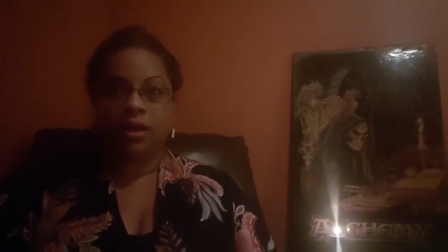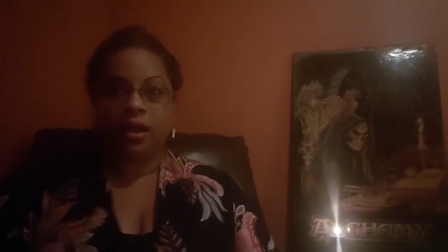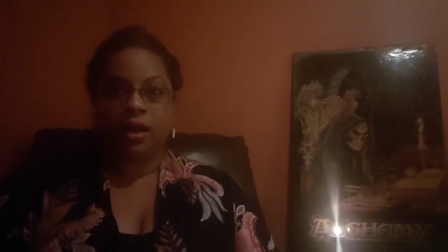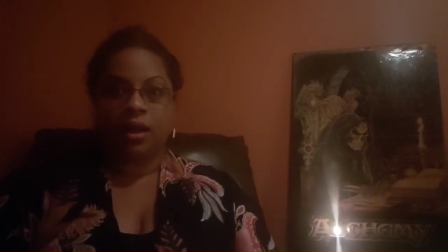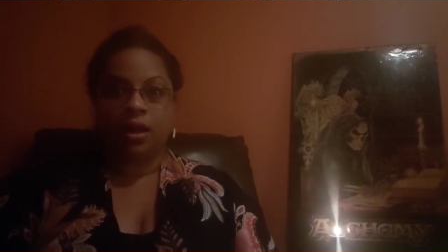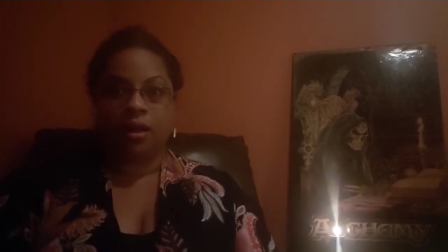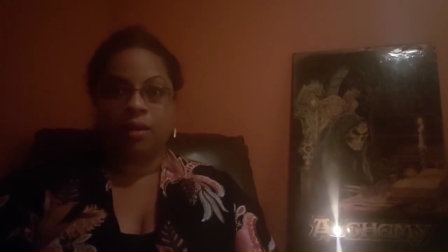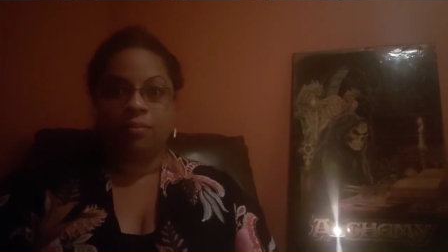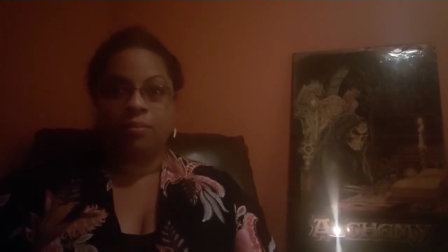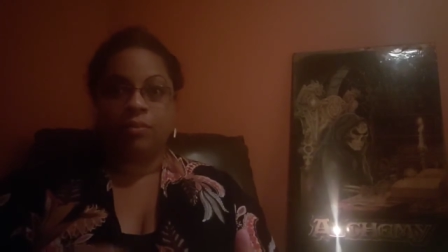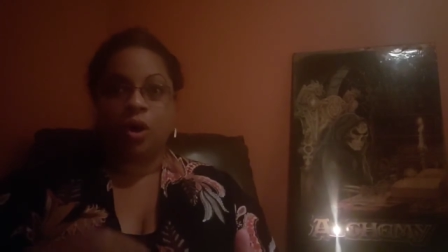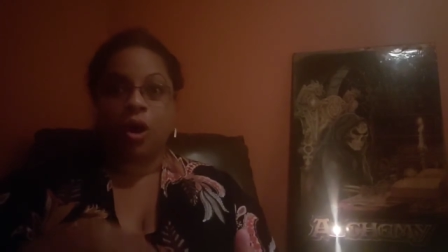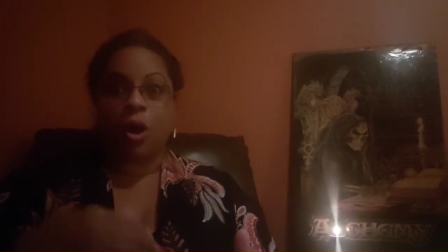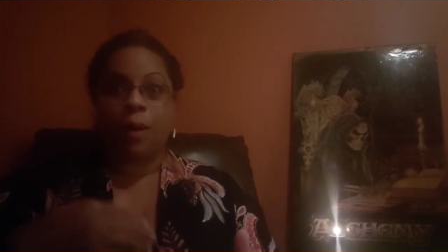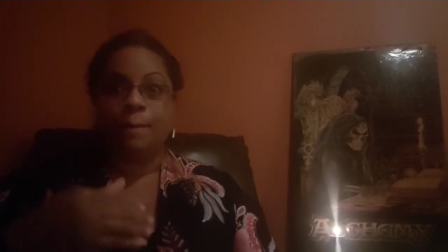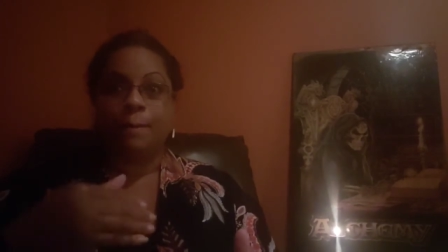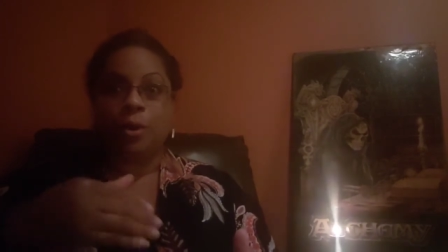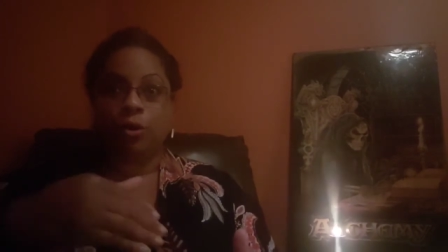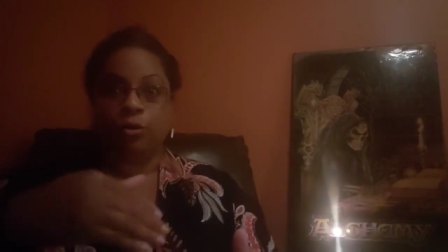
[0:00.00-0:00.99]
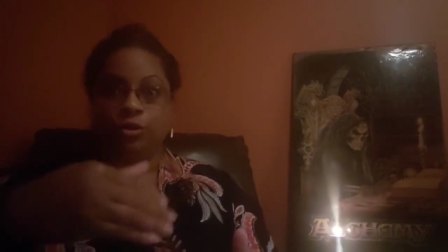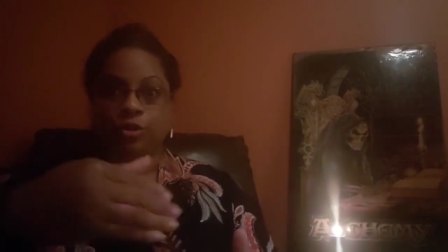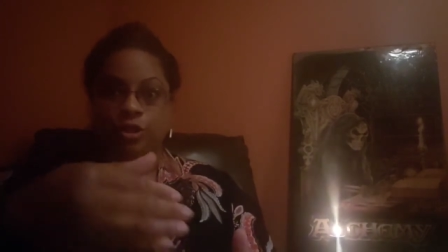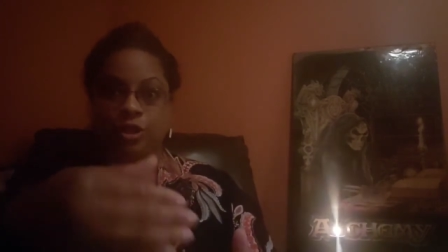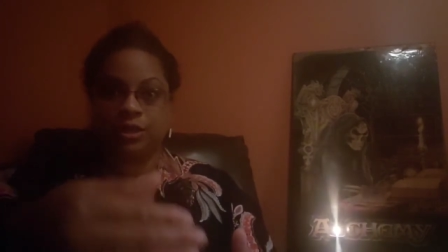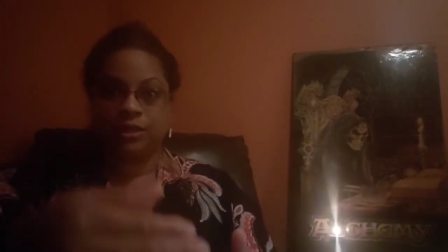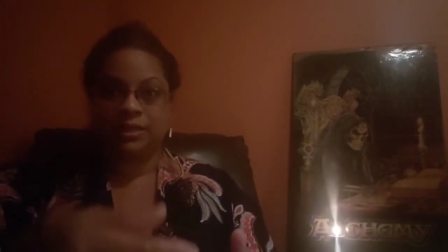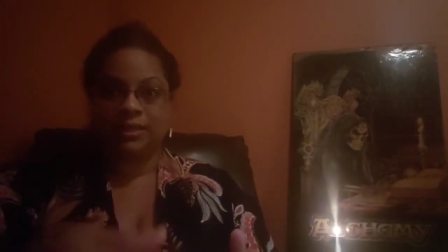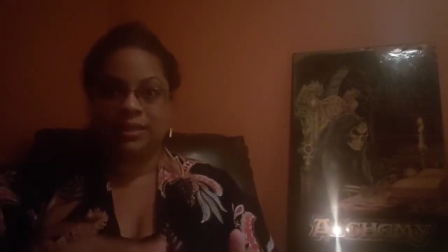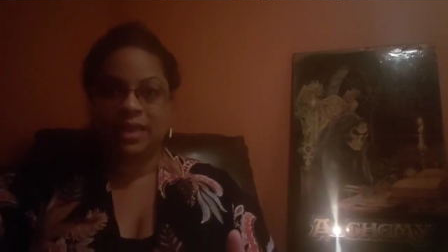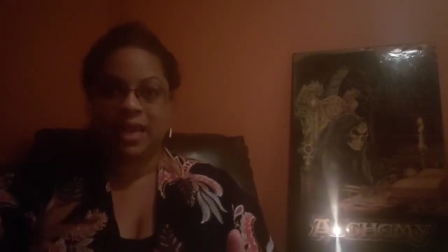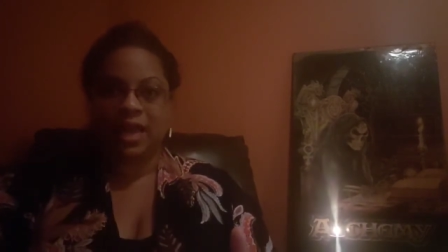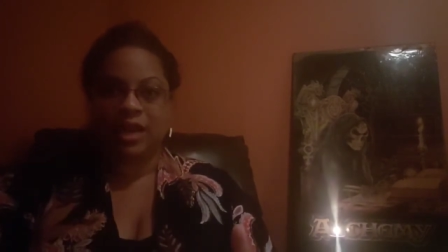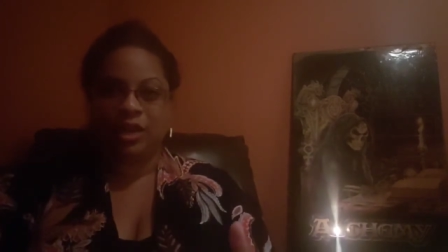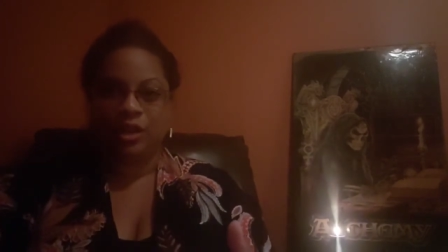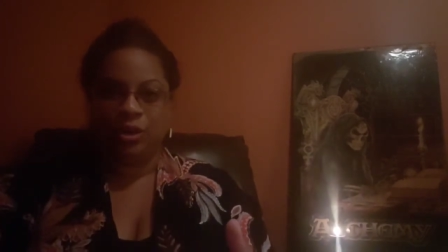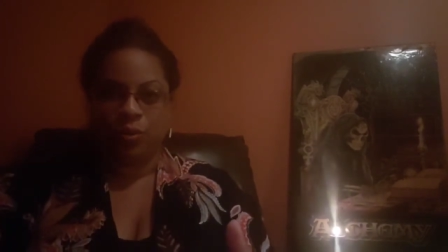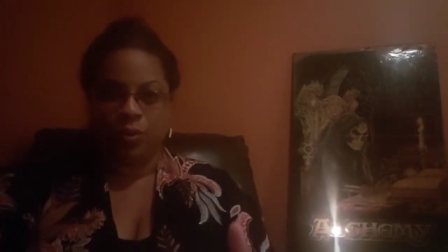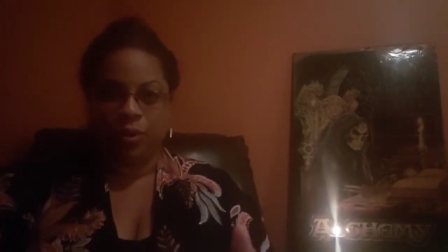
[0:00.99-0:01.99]
um, emotions
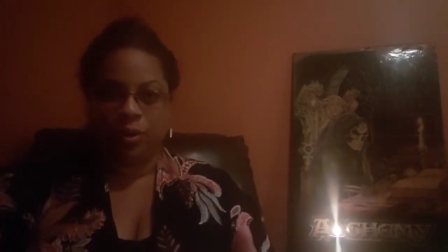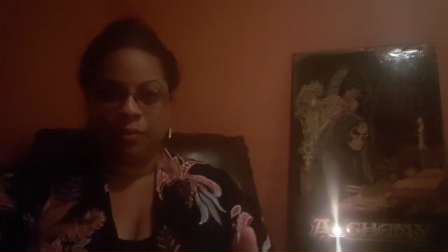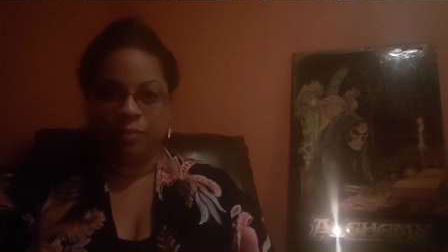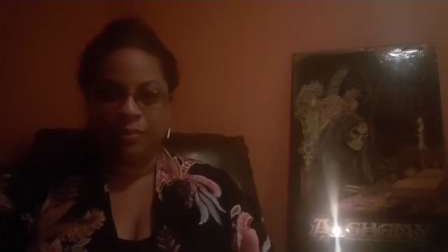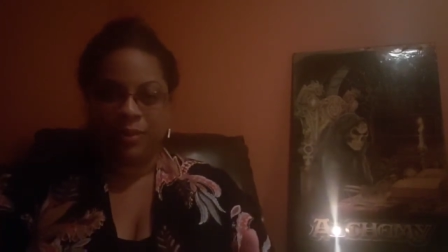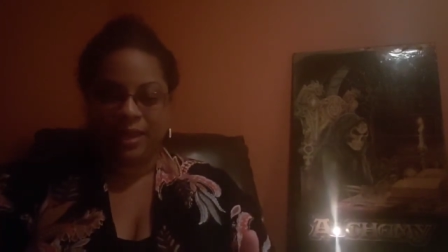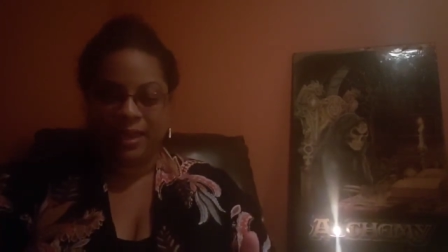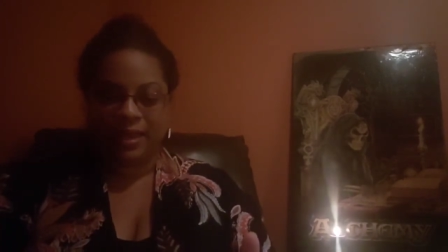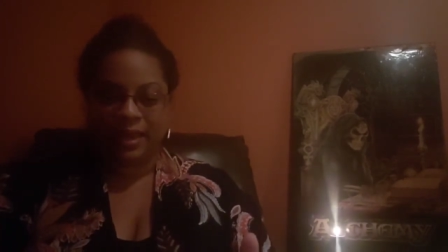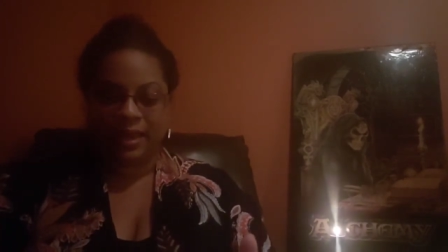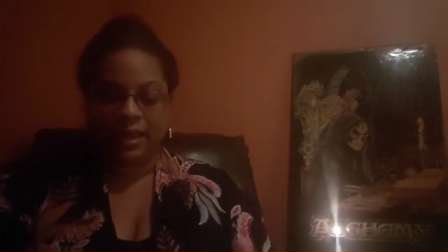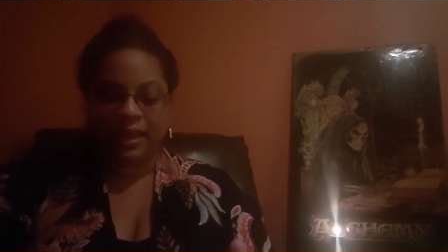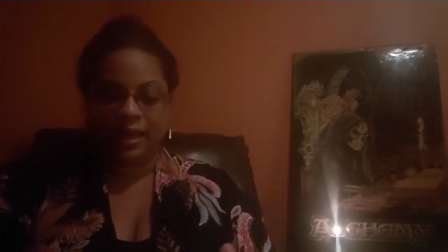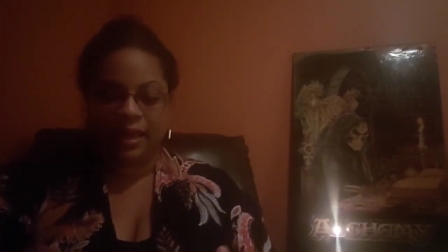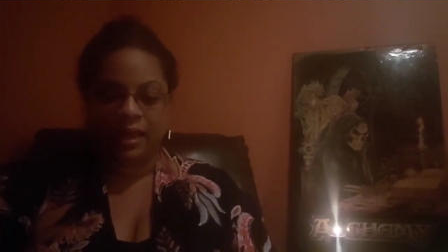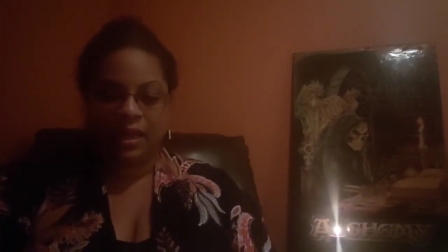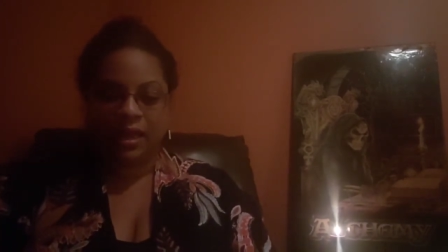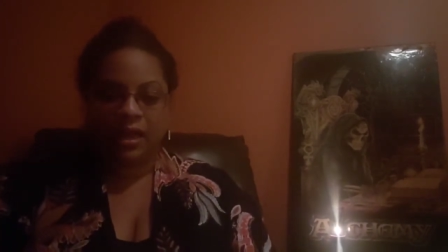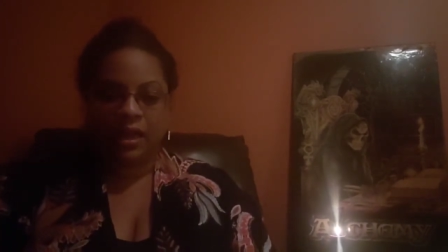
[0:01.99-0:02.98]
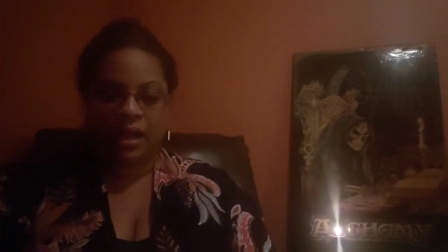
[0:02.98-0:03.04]
and your being